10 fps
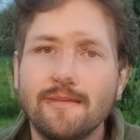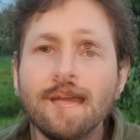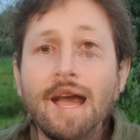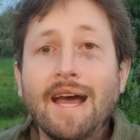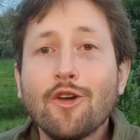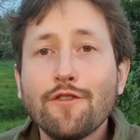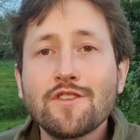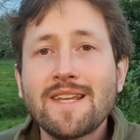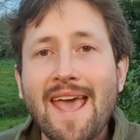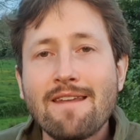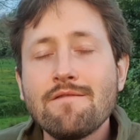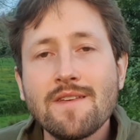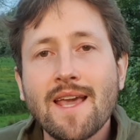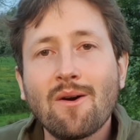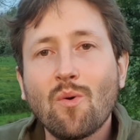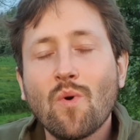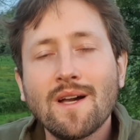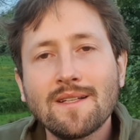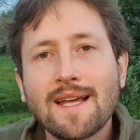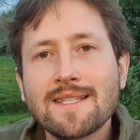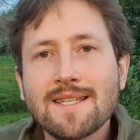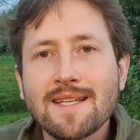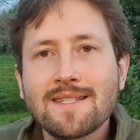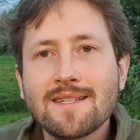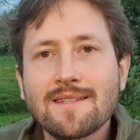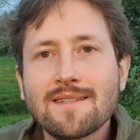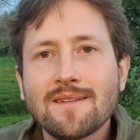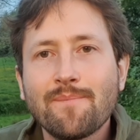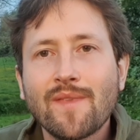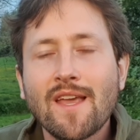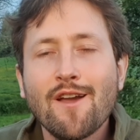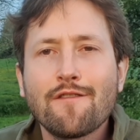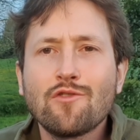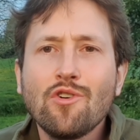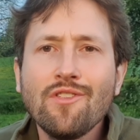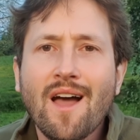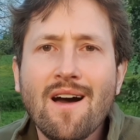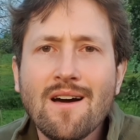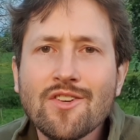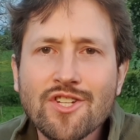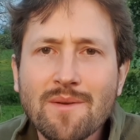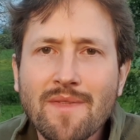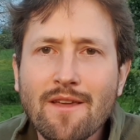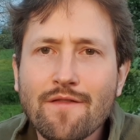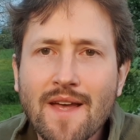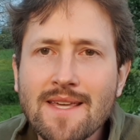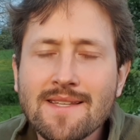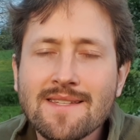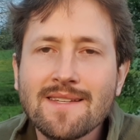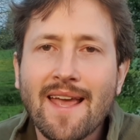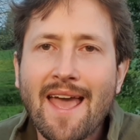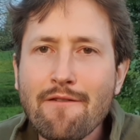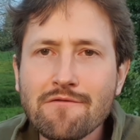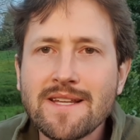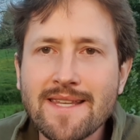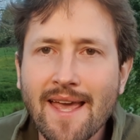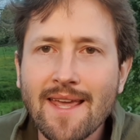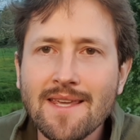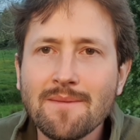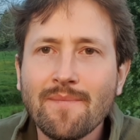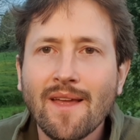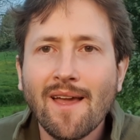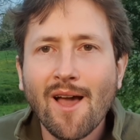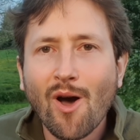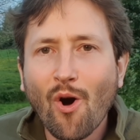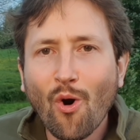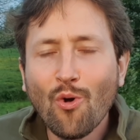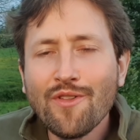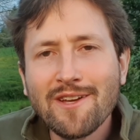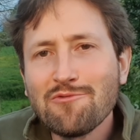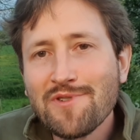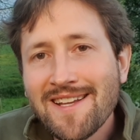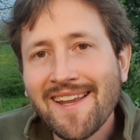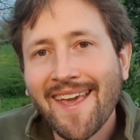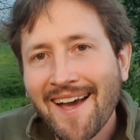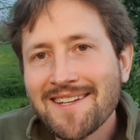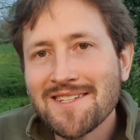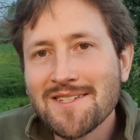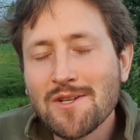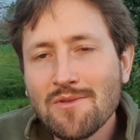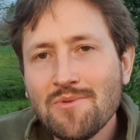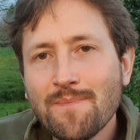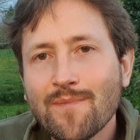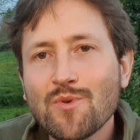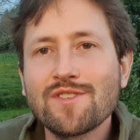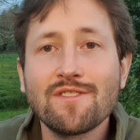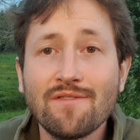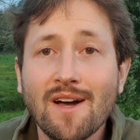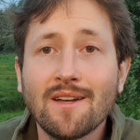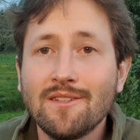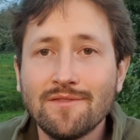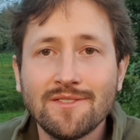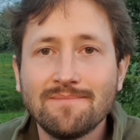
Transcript: I often envy our wild ancestors. For all the hardship they faced every day, all they really had to do was survive.